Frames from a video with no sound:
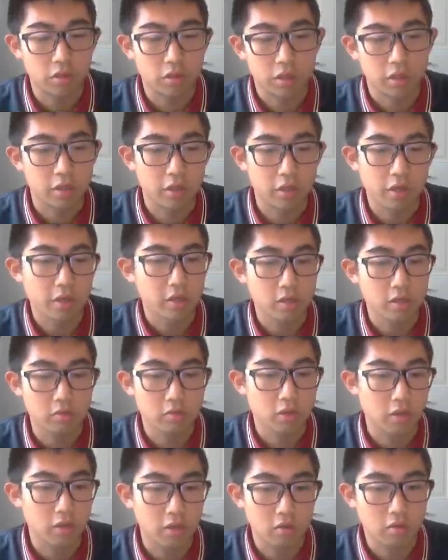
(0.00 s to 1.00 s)
another IS-3
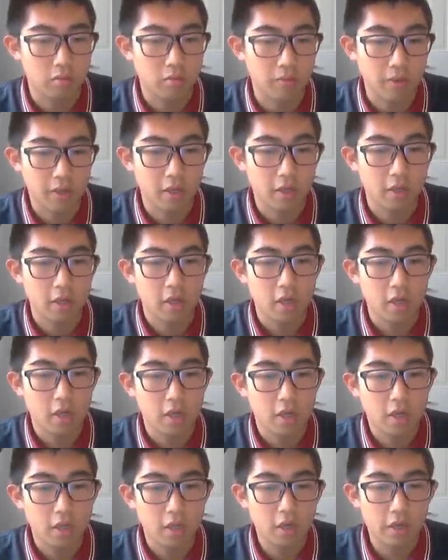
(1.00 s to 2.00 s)
in the lower plate.
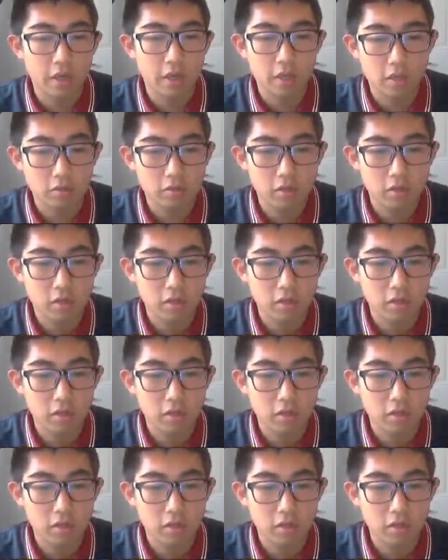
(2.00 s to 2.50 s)
The IS-3's